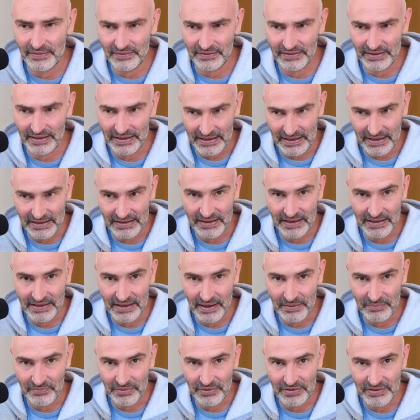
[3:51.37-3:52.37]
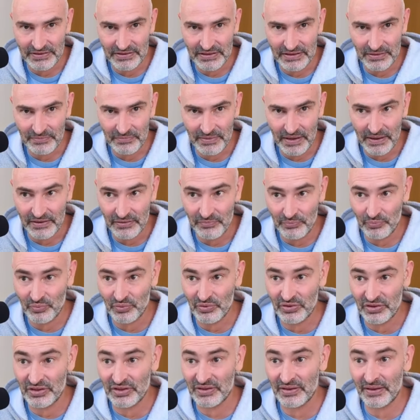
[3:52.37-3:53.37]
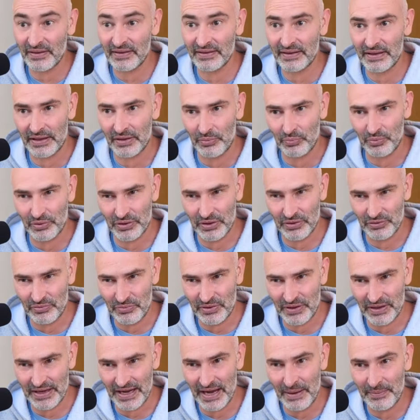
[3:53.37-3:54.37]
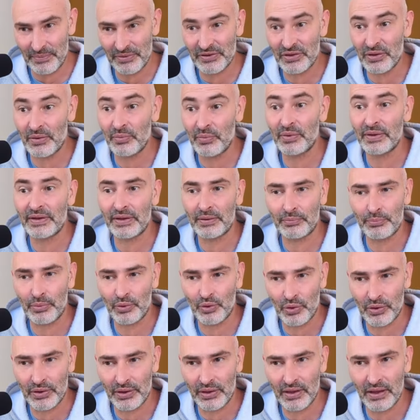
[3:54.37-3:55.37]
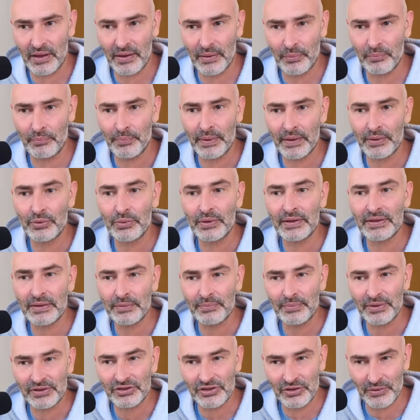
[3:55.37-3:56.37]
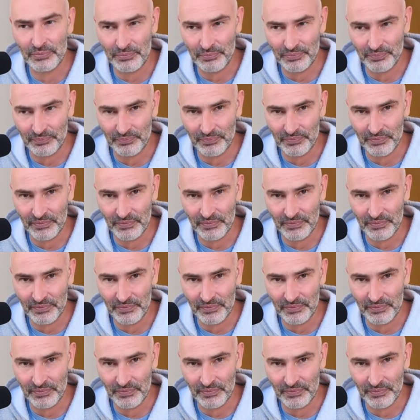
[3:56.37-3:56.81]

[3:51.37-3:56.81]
thinking that after the c5 push, he wouldn't recapture with the pawn, but with the bishop.